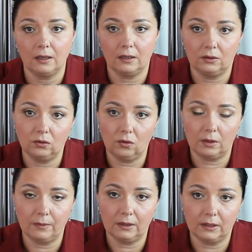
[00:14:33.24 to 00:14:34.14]
And
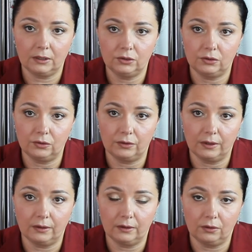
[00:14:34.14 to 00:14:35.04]
normally
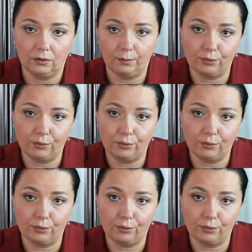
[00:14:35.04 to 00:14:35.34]
during your